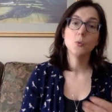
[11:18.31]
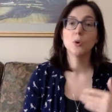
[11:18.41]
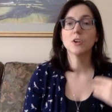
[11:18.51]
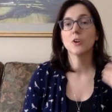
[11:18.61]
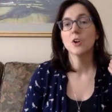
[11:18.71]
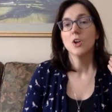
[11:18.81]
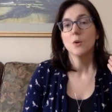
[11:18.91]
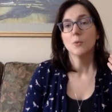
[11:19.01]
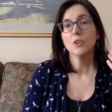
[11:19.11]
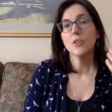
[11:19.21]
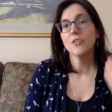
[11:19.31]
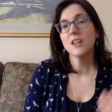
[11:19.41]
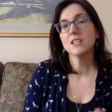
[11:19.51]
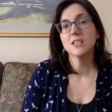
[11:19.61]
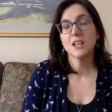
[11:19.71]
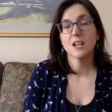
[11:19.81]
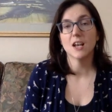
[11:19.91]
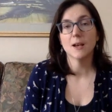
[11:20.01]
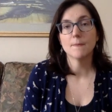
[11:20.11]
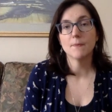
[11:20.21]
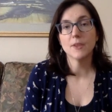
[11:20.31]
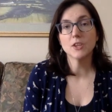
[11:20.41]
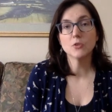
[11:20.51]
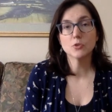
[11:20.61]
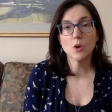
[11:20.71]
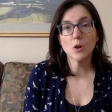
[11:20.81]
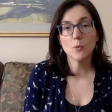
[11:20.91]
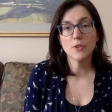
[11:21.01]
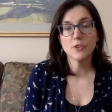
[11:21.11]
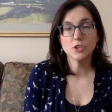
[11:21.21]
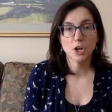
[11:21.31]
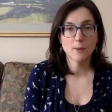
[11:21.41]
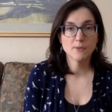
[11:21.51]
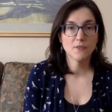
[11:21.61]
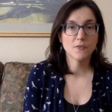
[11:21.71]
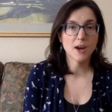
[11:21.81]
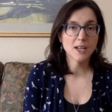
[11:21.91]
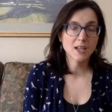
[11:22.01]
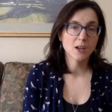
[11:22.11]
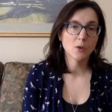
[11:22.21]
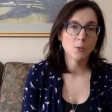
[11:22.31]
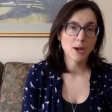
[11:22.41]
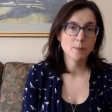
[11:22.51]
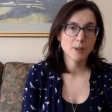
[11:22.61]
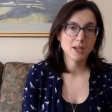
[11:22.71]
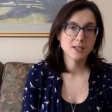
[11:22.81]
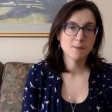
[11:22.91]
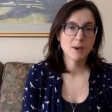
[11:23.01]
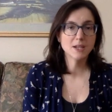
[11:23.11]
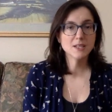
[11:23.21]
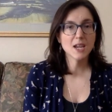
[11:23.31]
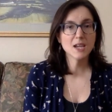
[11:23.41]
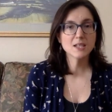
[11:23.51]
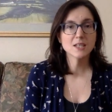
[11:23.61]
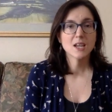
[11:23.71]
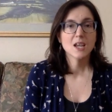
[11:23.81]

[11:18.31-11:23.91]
What are what are the things that uh, that you struggle with in terms of finding a great place to meditate?